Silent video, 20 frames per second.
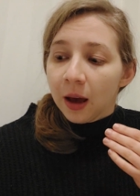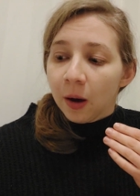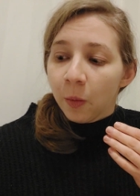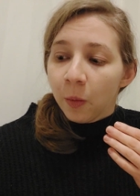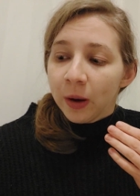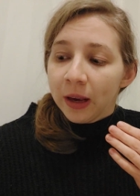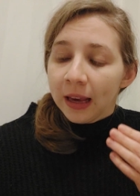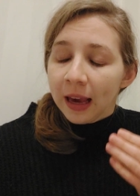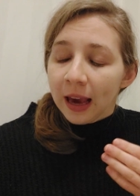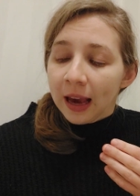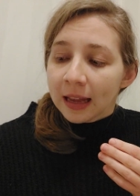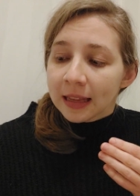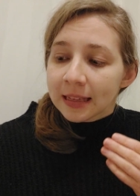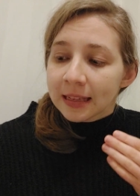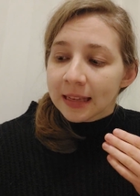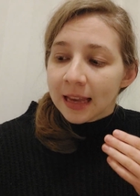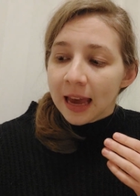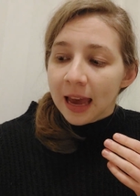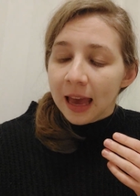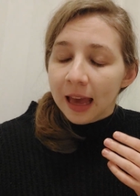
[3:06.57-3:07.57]
we can't
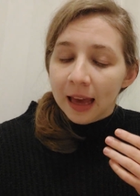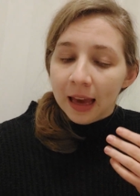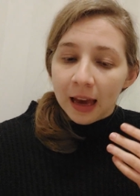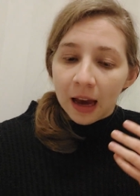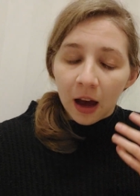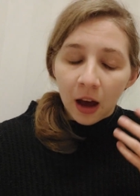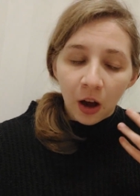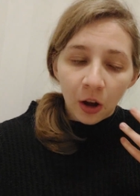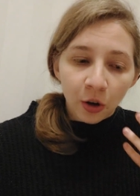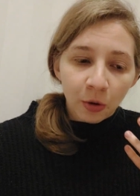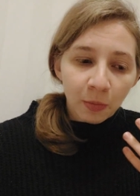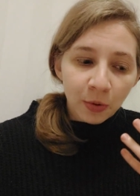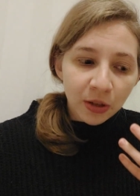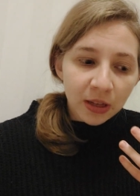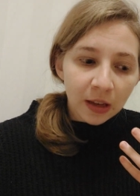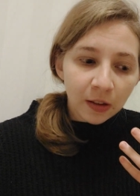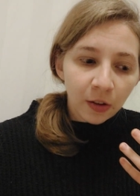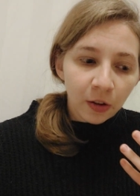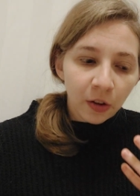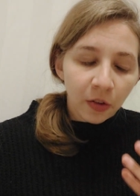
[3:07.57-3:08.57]
say
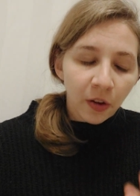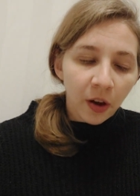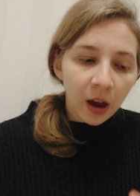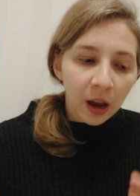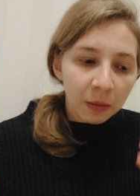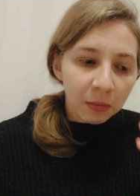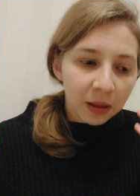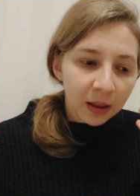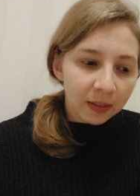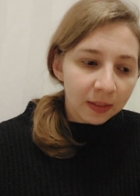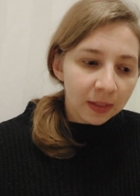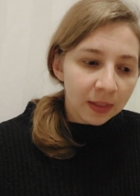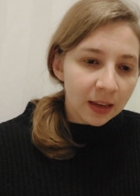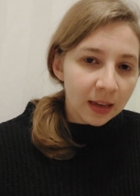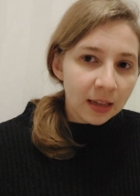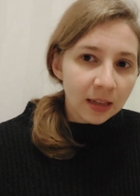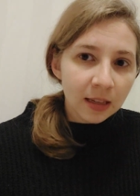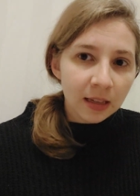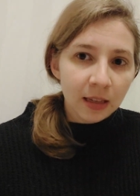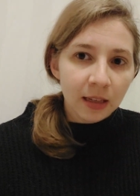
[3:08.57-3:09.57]
100% of the time that
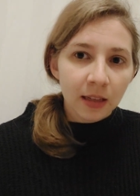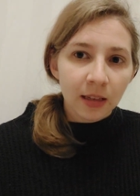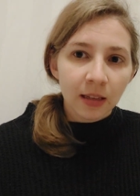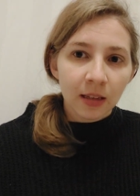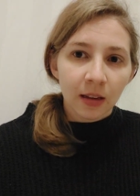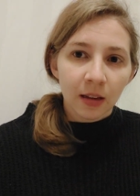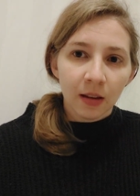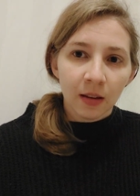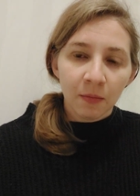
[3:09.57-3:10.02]
this